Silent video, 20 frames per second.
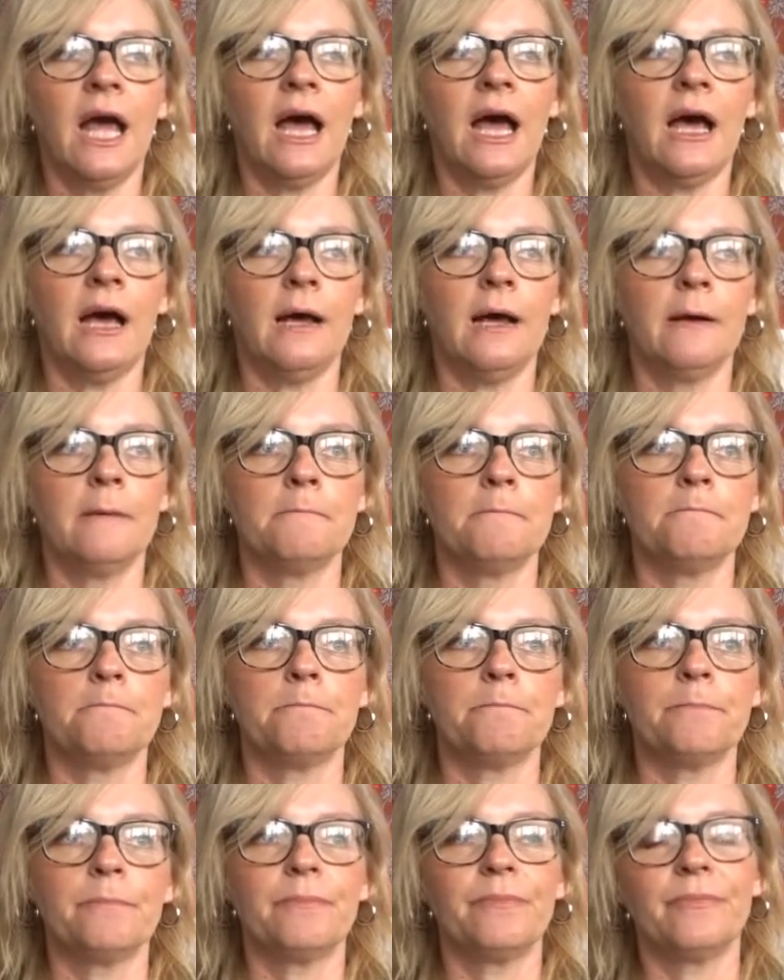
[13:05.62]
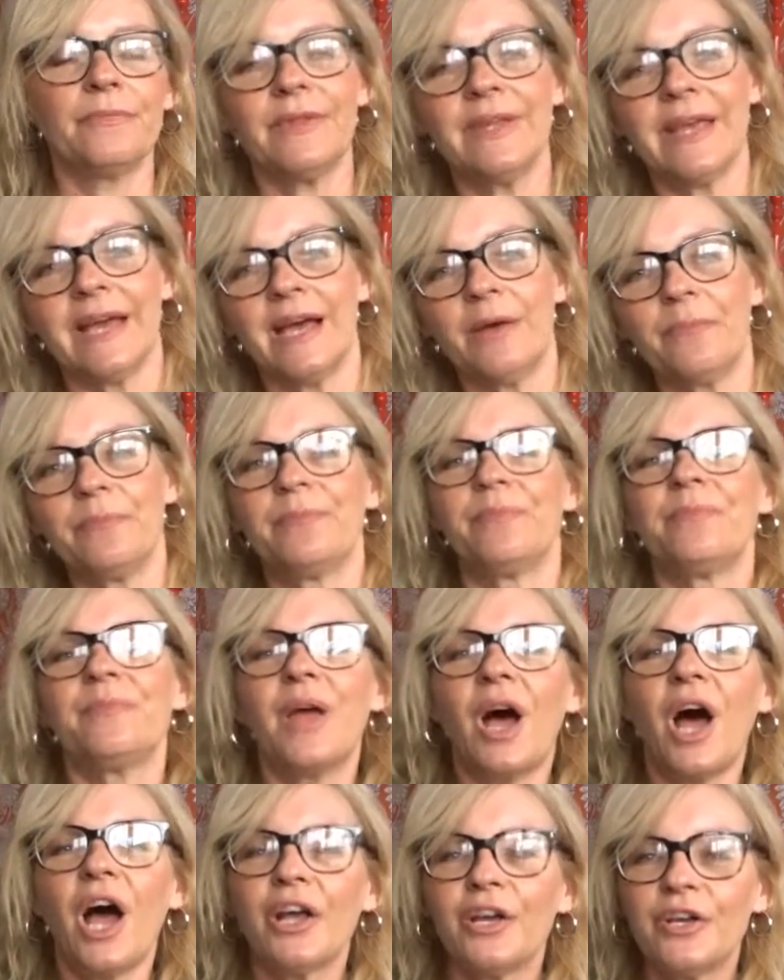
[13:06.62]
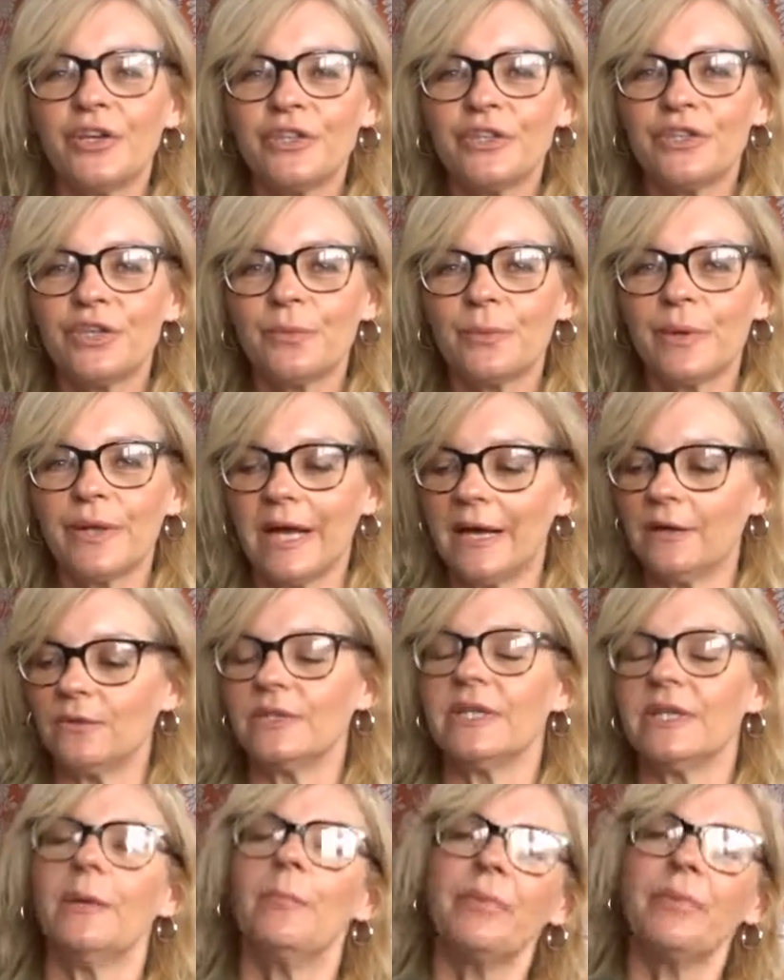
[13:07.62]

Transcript: Yeah, I could have done without it,